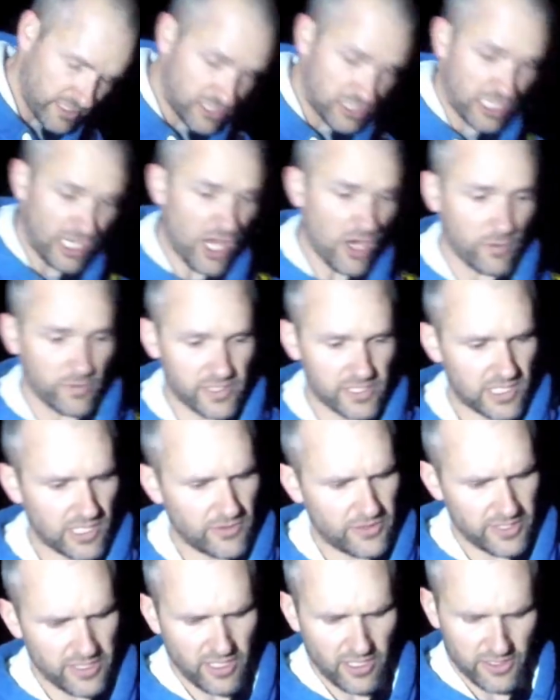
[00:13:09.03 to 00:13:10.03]
These glow in
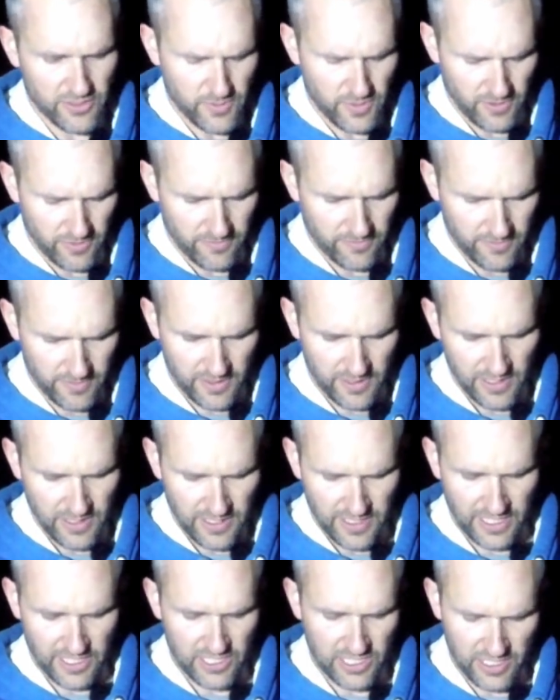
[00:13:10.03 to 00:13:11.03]
the dark as well,
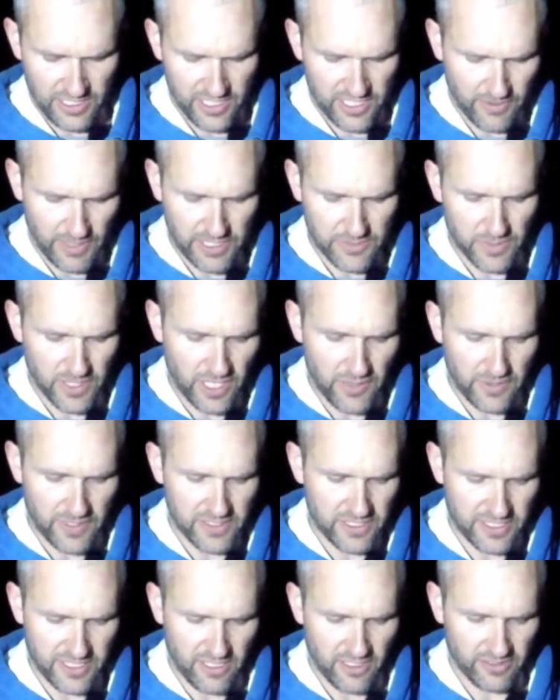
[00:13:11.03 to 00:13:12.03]
actually. So as we're going
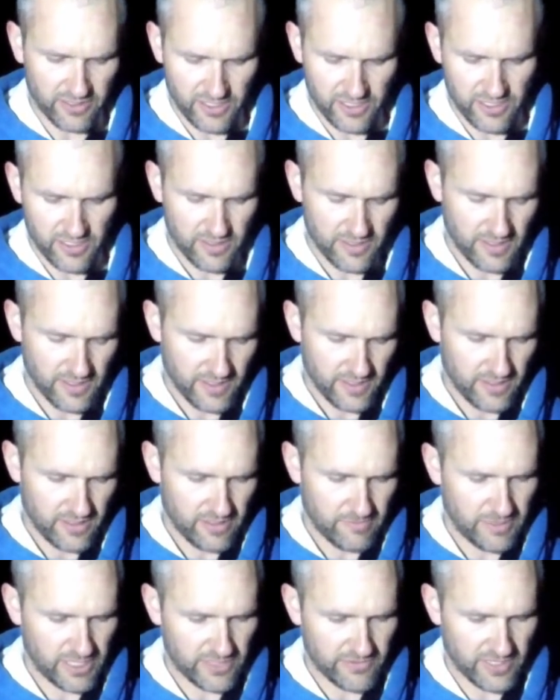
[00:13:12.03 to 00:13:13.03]
into darkness,
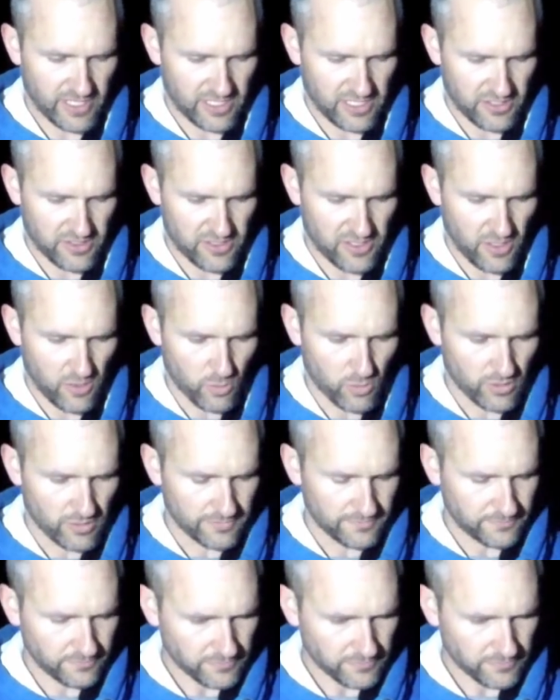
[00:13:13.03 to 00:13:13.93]
especially for things like sole,